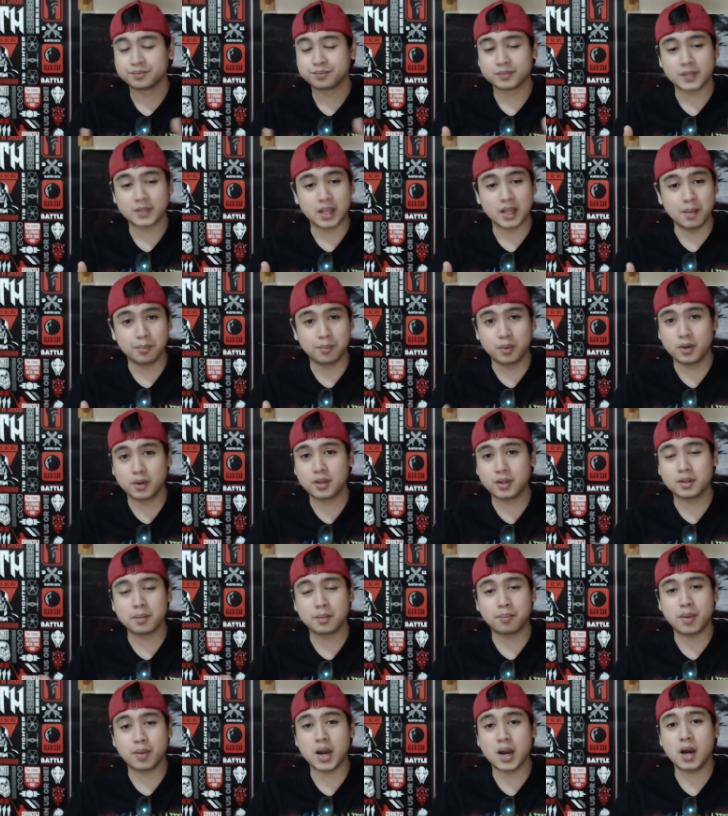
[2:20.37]
I'm putting
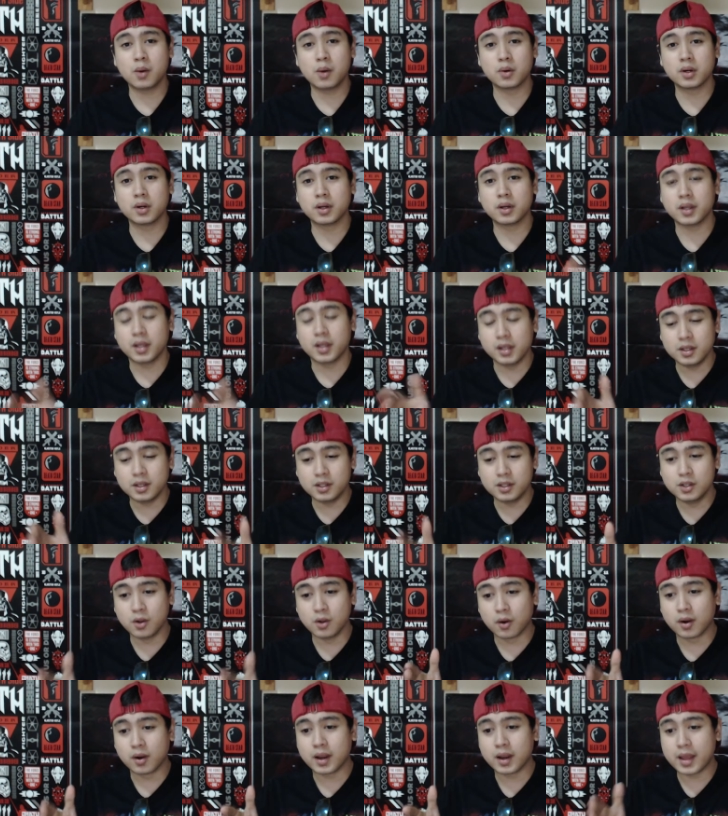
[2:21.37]
the power in
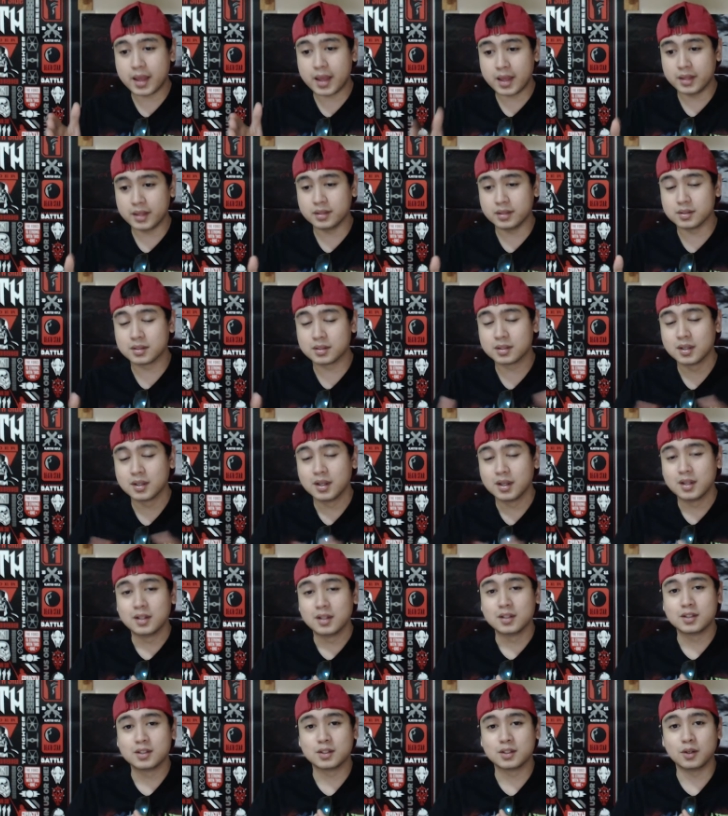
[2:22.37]
your hands.
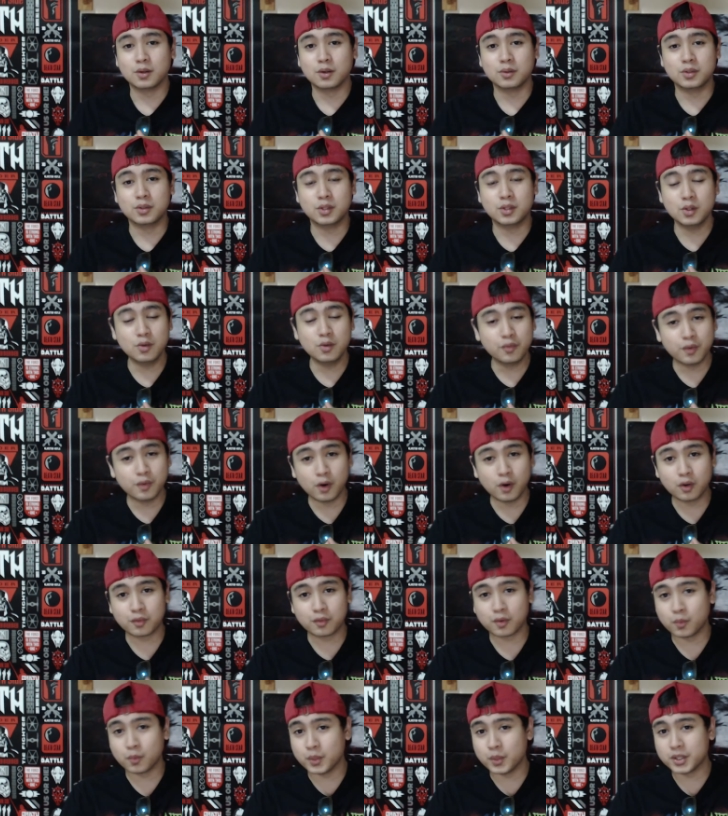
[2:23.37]
So do
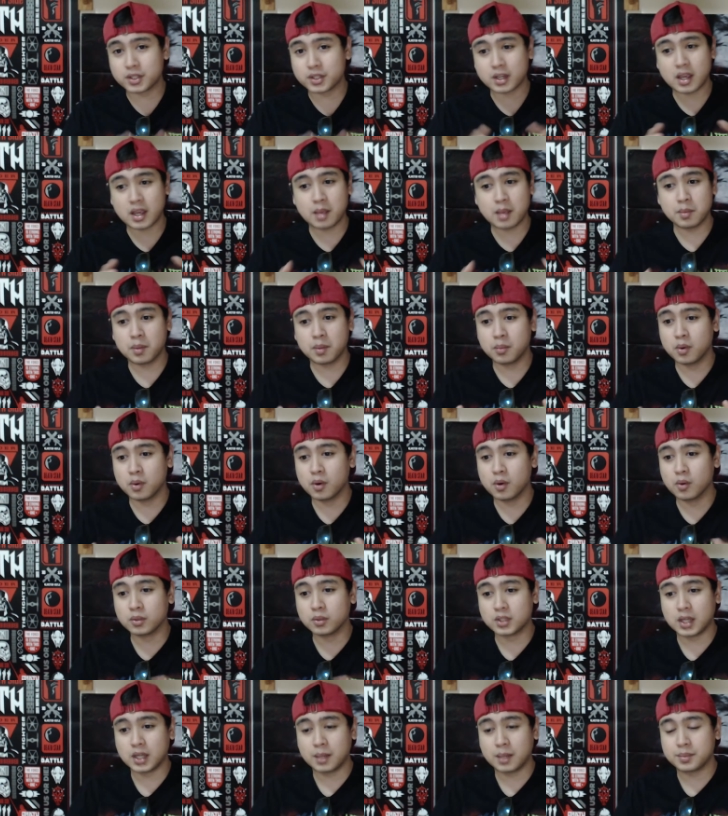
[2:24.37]
vote for which
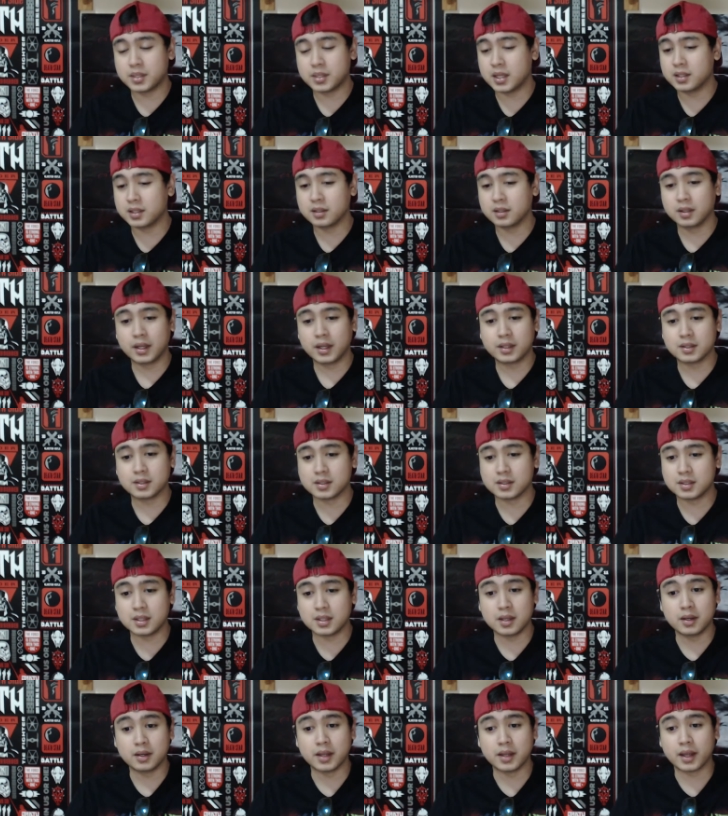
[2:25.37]
MMO top 10 you'd like to
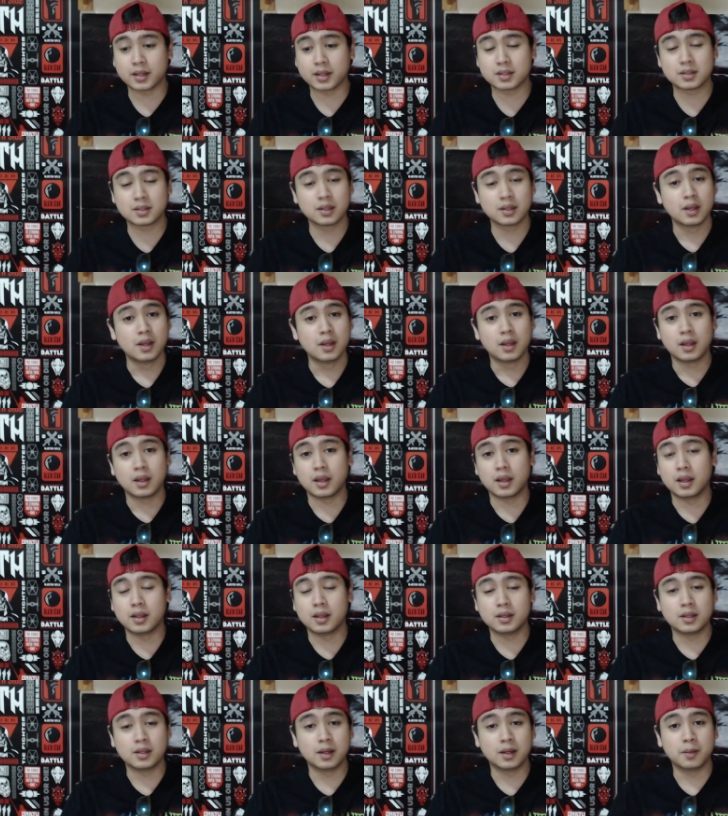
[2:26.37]
see next,
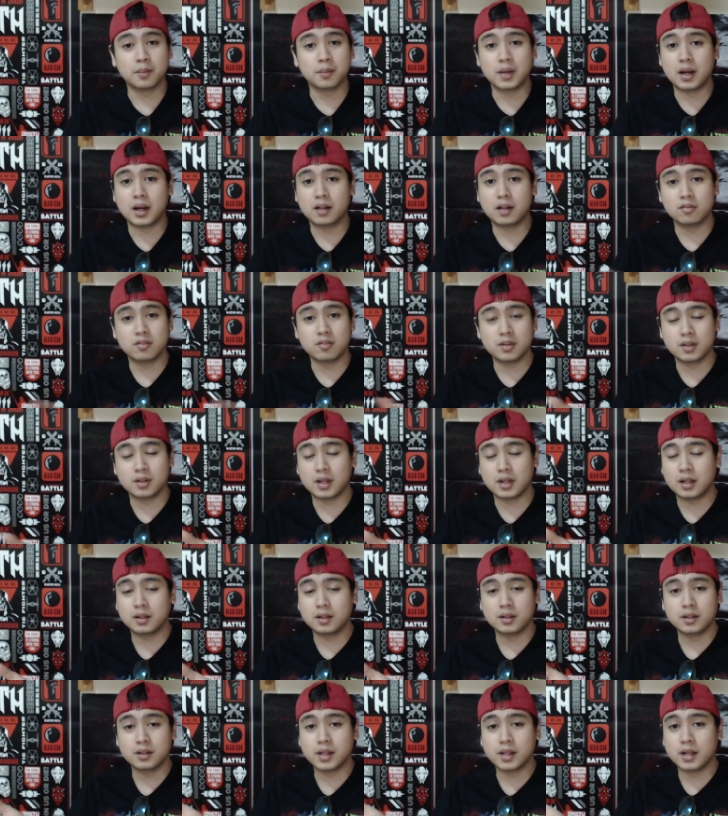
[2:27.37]
and um, I'll,
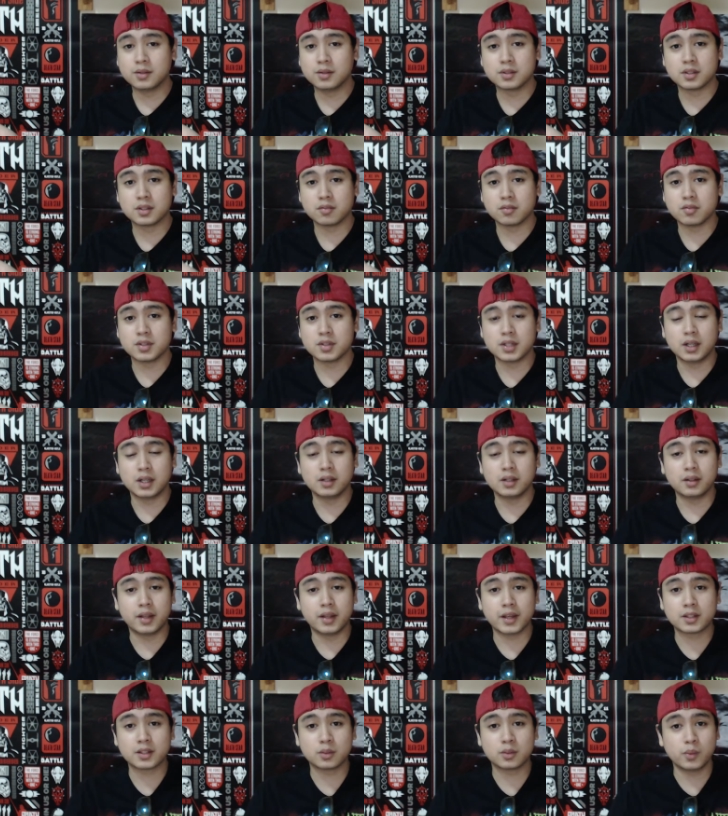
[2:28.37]
I'll announce the result
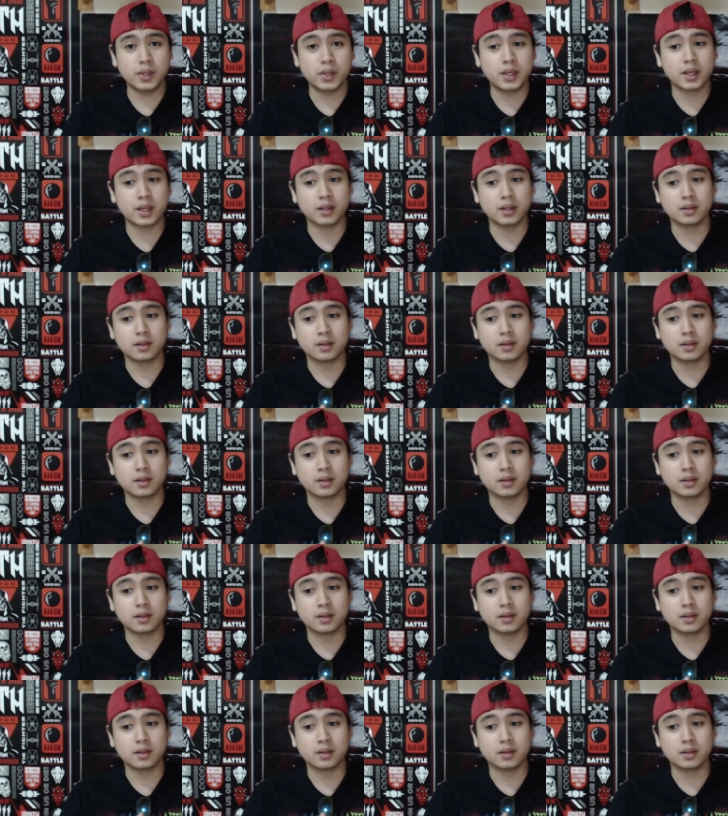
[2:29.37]
next weekend.